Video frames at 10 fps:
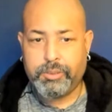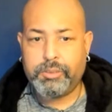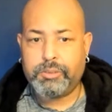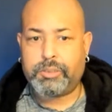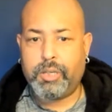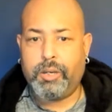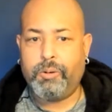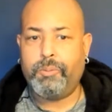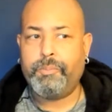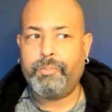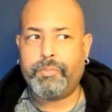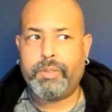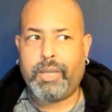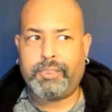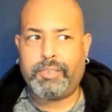So
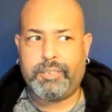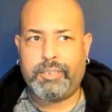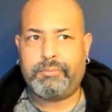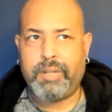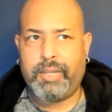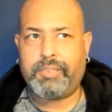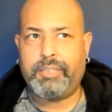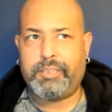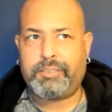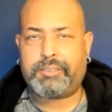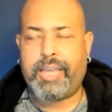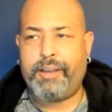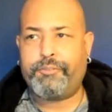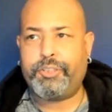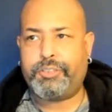I think he
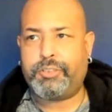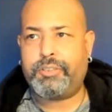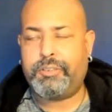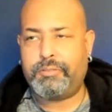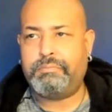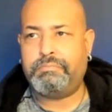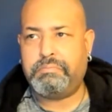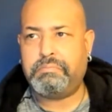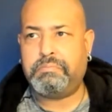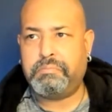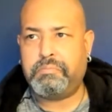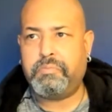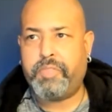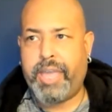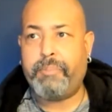salvaged
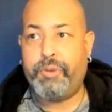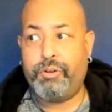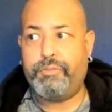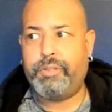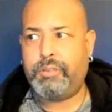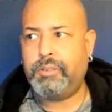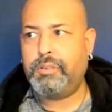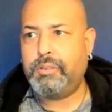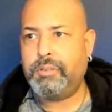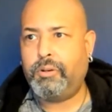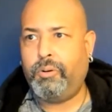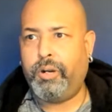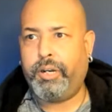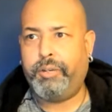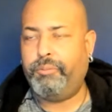that movie,
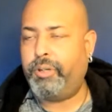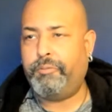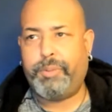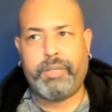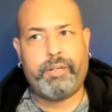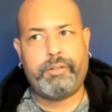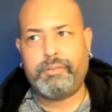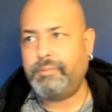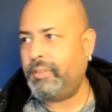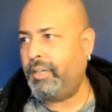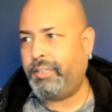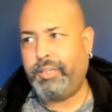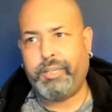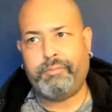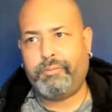or it would have been,
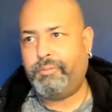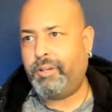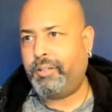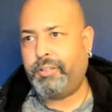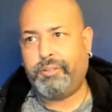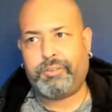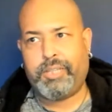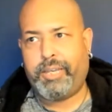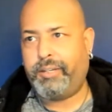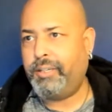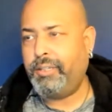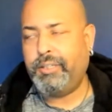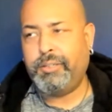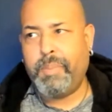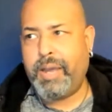again, one of those that
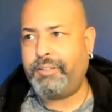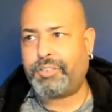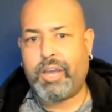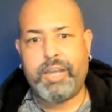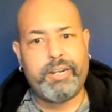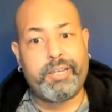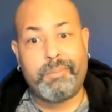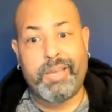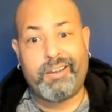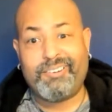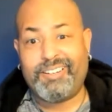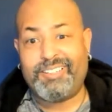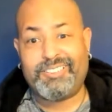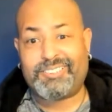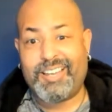might have tried to come out and
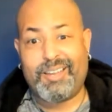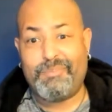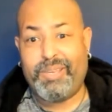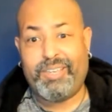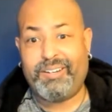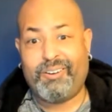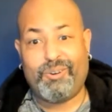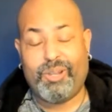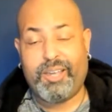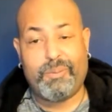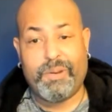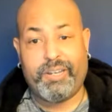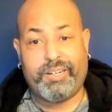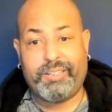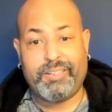just not made a whole lot of
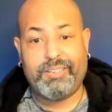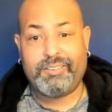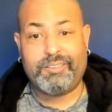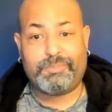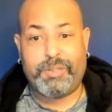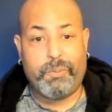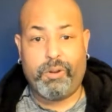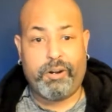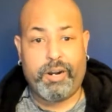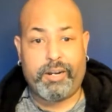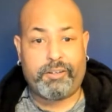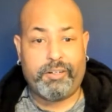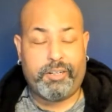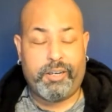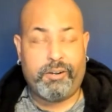money because people are not going to
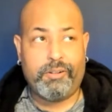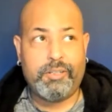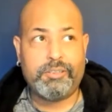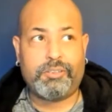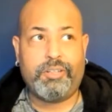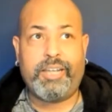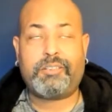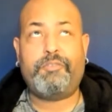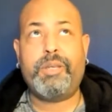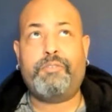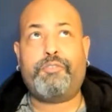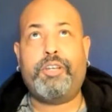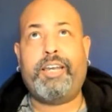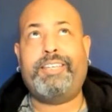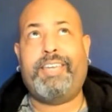go. So that's the benefit,
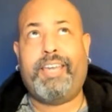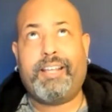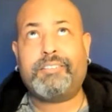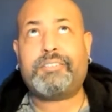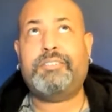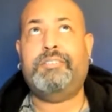I guess,